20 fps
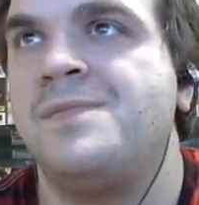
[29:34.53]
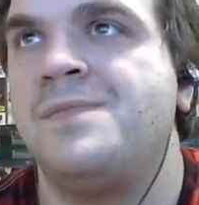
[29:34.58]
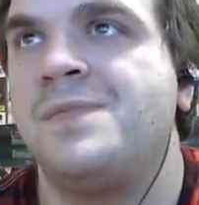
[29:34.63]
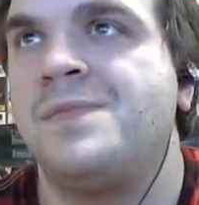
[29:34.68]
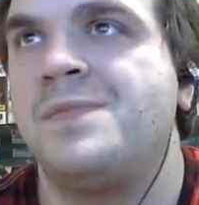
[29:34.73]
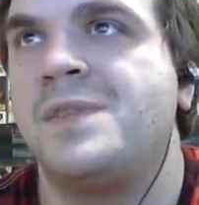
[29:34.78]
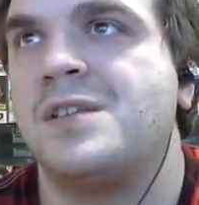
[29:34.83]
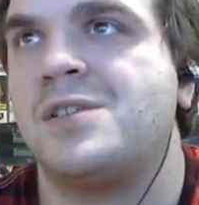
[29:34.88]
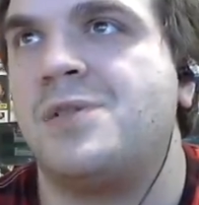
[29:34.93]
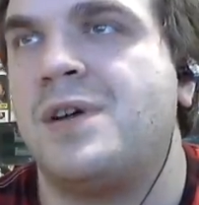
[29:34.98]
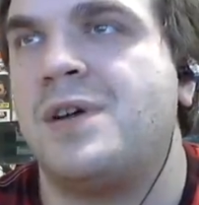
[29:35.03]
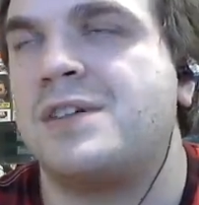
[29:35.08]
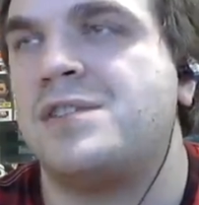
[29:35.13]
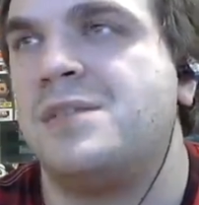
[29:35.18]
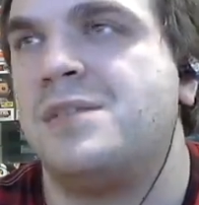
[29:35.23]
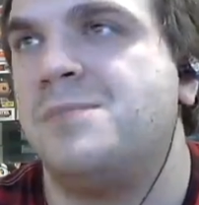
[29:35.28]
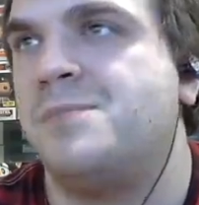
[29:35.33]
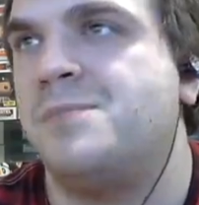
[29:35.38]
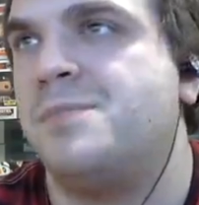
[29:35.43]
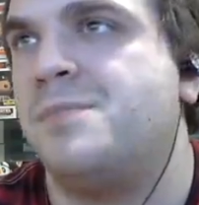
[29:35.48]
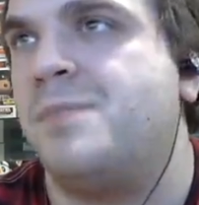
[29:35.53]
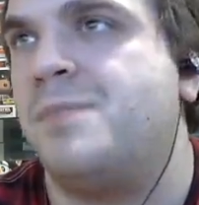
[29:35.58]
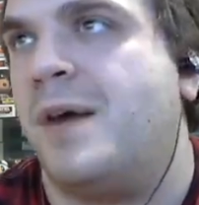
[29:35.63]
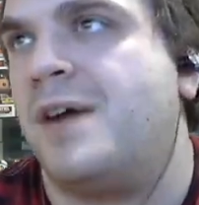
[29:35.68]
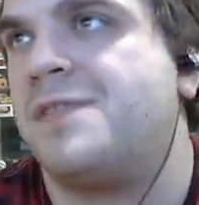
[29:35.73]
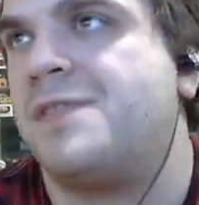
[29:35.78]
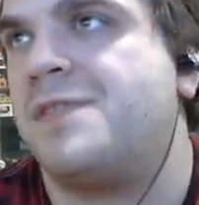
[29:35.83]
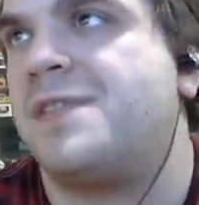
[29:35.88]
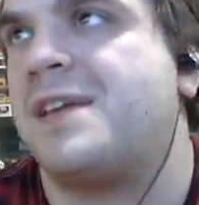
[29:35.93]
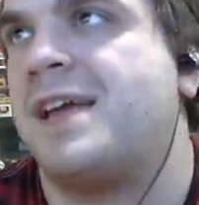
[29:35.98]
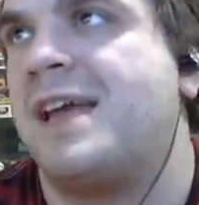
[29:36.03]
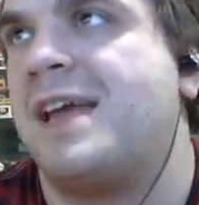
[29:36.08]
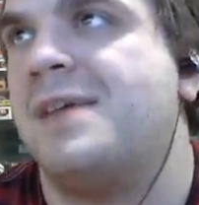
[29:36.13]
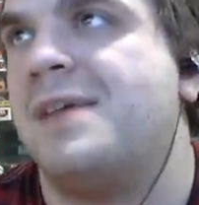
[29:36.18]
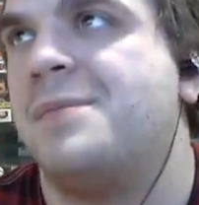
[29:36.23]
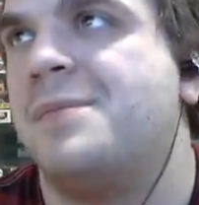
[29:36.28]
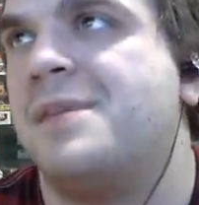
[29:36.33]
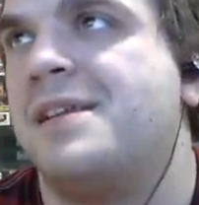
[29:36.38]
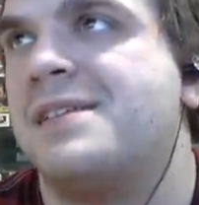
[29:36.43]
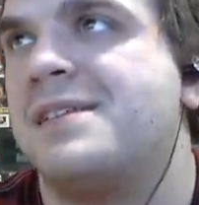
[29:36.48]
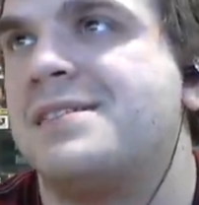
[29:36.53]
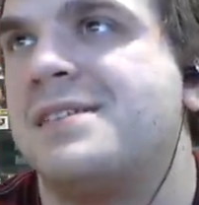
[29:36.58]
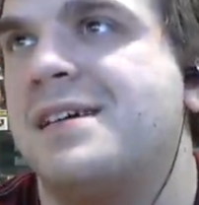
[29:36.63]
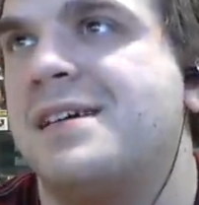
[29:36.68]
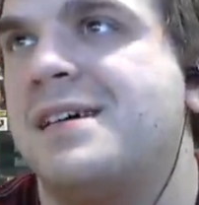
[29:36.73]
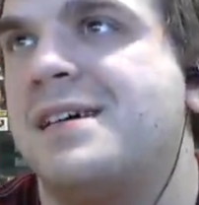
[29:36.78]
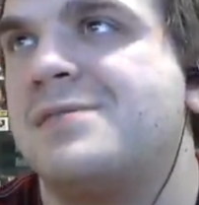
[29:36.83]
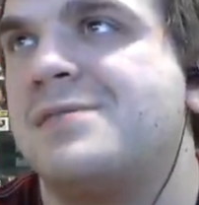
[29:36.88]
Uh, so I actually bought so yes, the game and I saw.